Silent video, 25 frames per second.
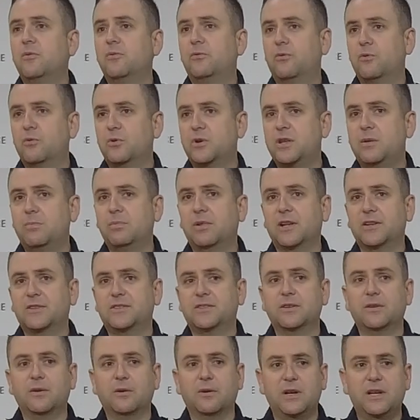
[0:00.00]
40-plus
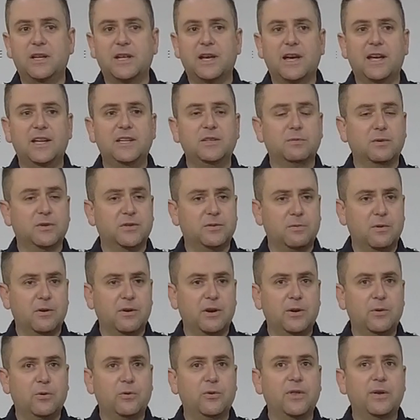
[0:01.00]
degree days whilst
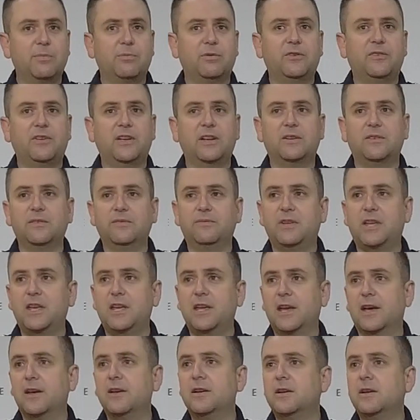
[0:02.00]
wearing all their protective
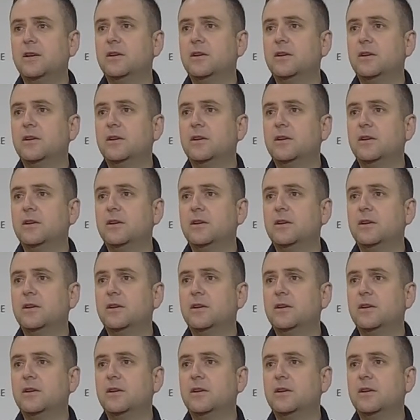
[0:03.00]
gear,